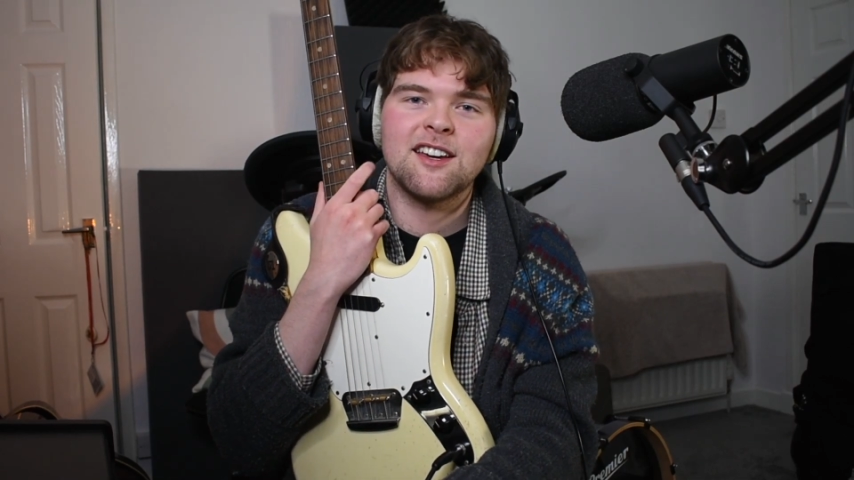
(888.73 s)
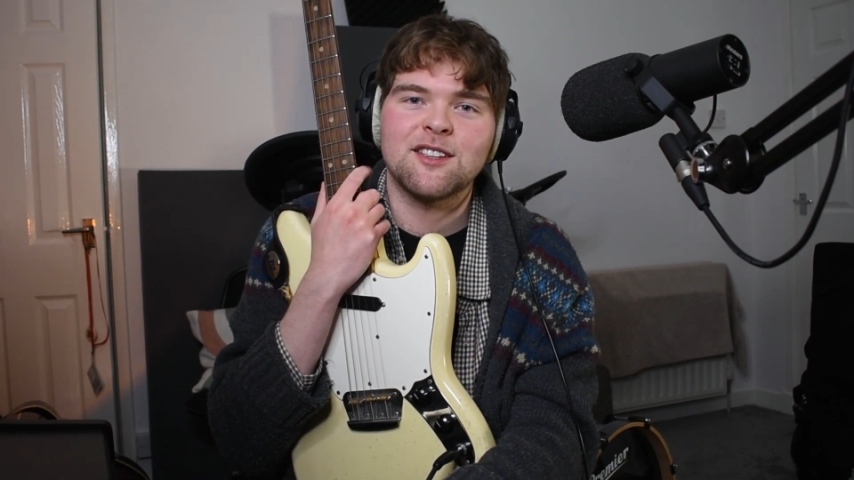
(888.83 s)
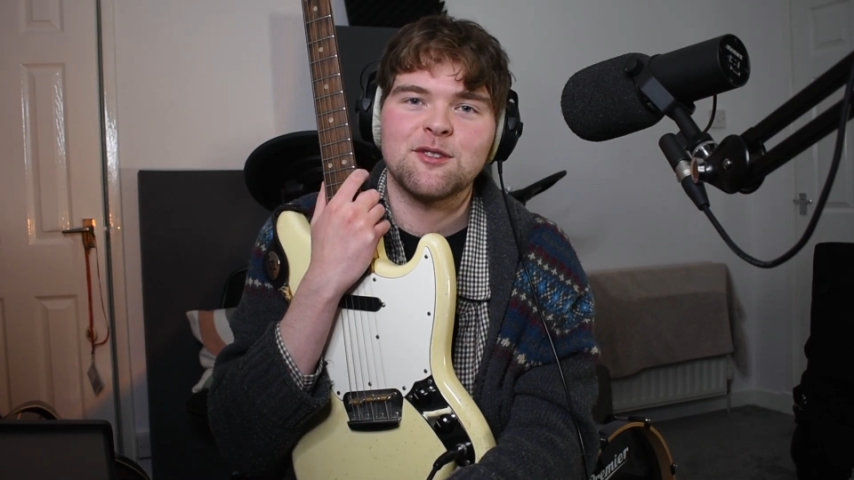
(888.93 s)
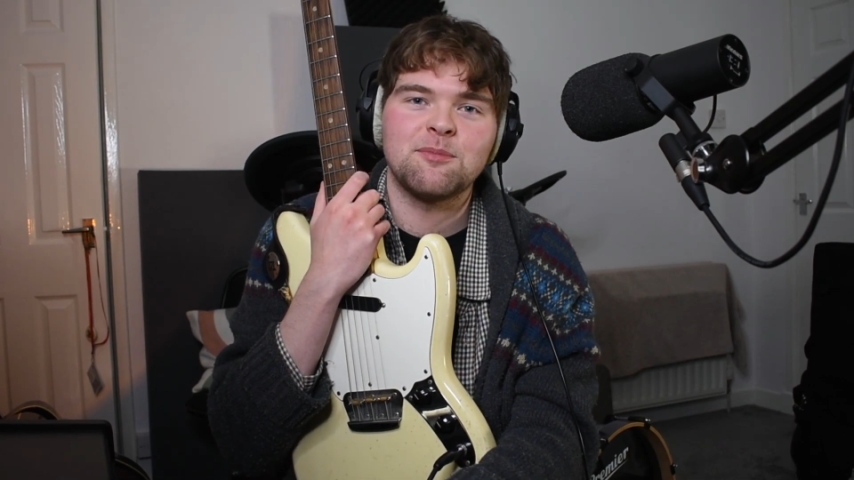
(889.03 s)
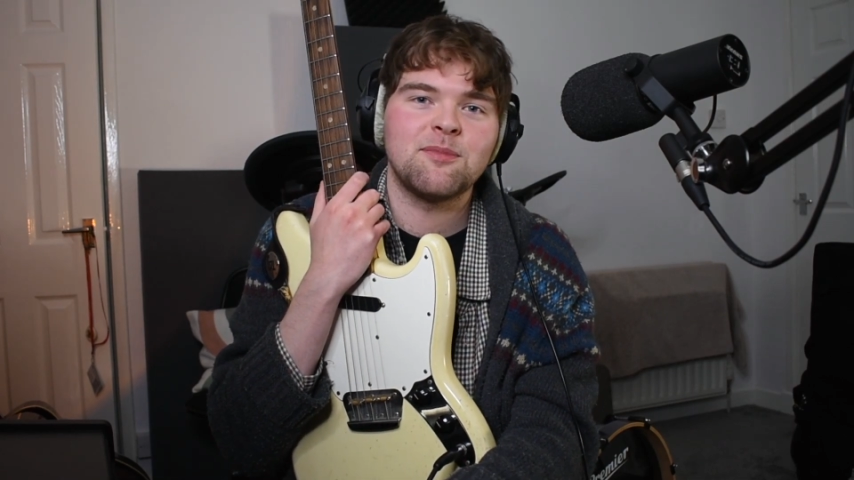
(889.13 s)

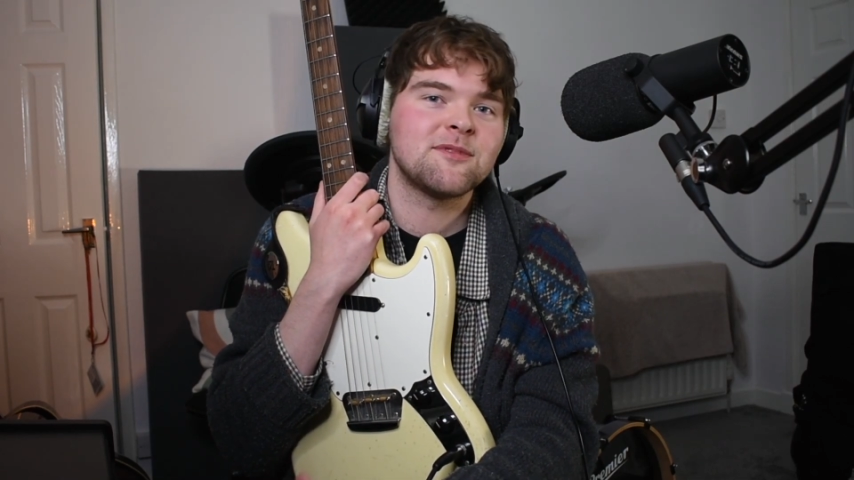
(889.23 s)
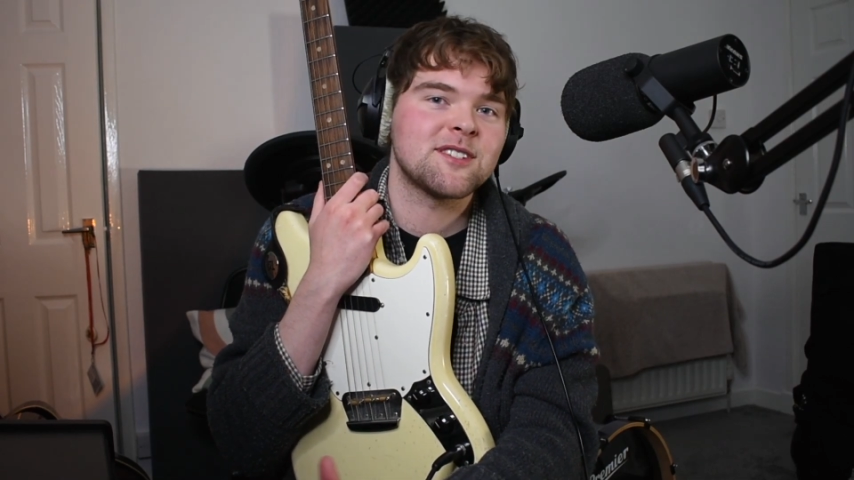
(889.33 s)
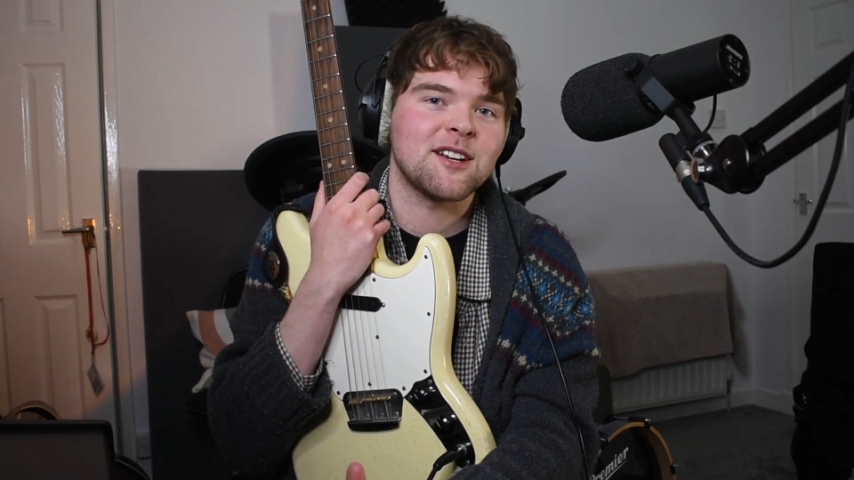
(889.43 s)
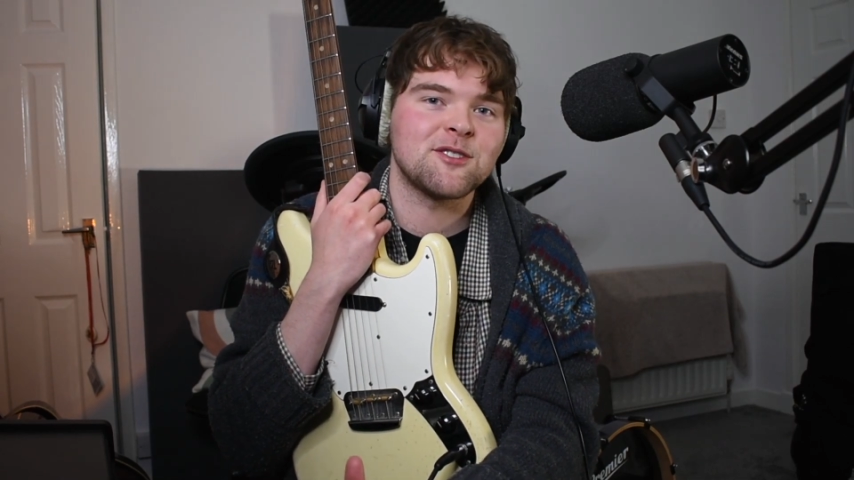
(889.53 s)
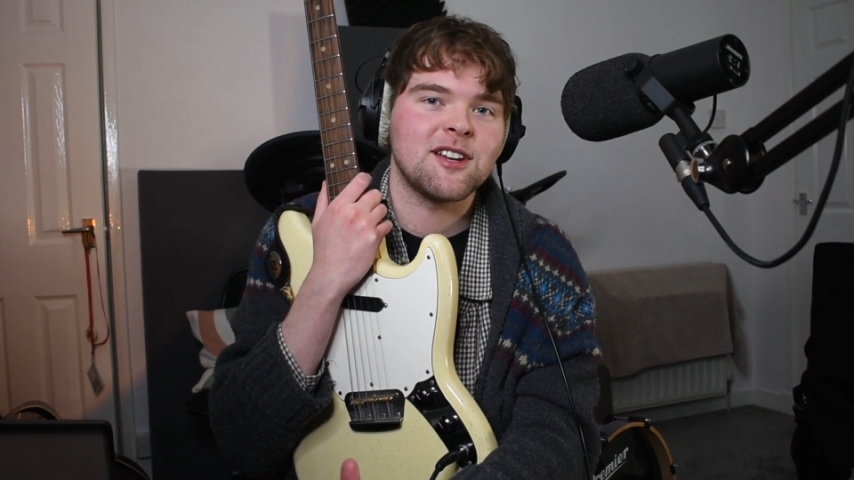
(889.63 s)
and you
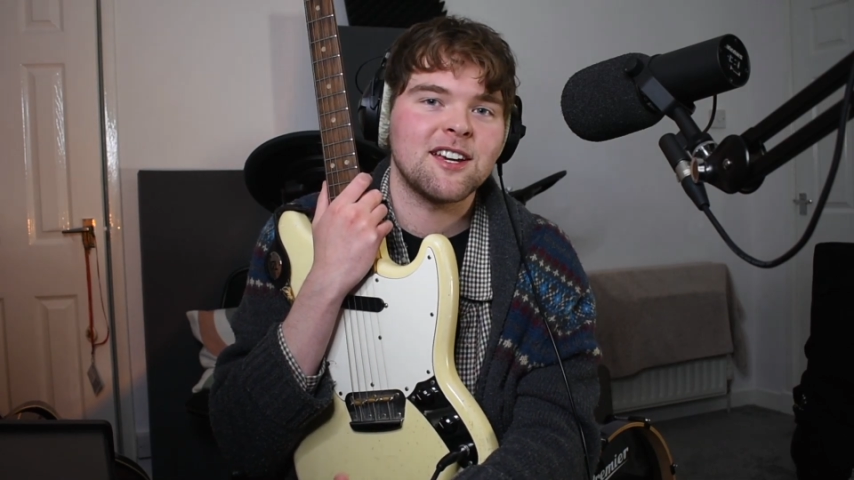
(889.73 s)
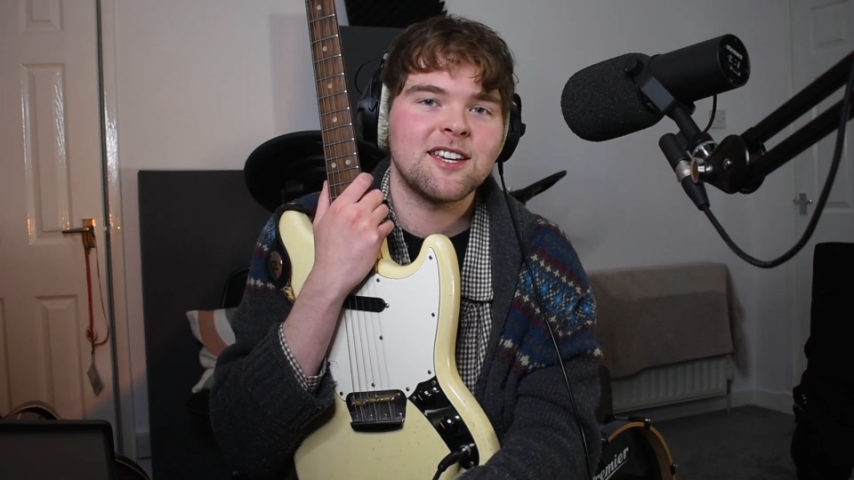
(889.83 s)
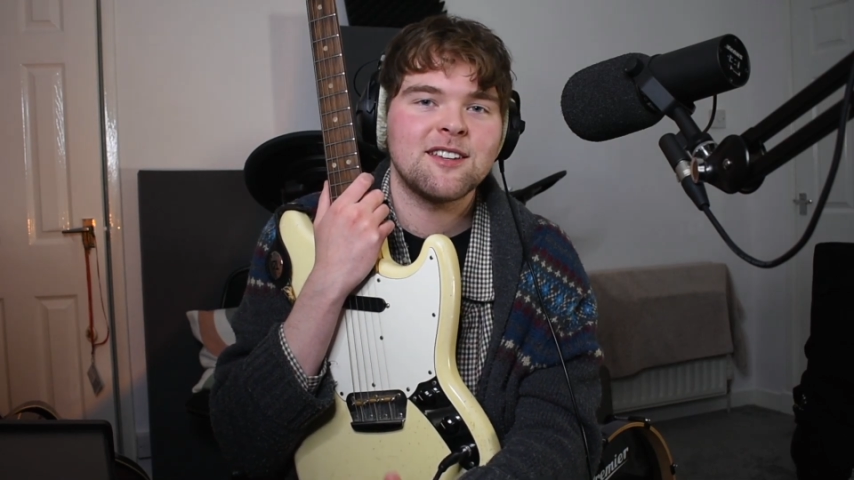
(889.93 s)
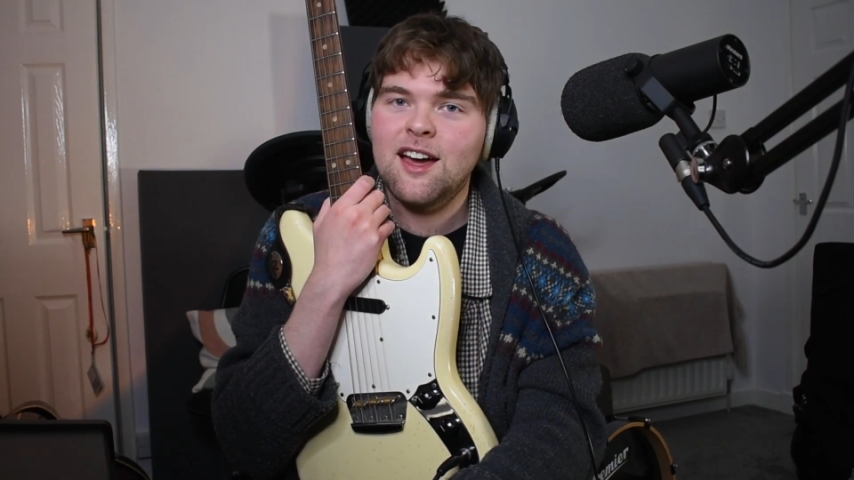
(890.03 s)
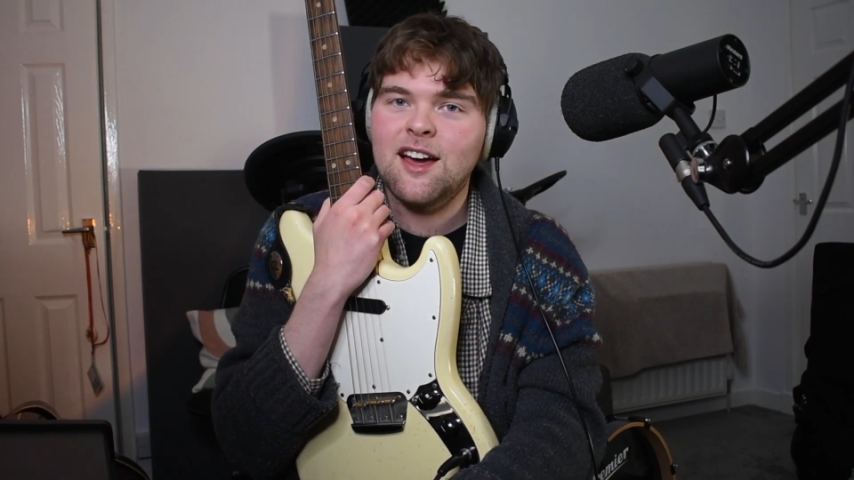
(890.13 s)
decide you like it,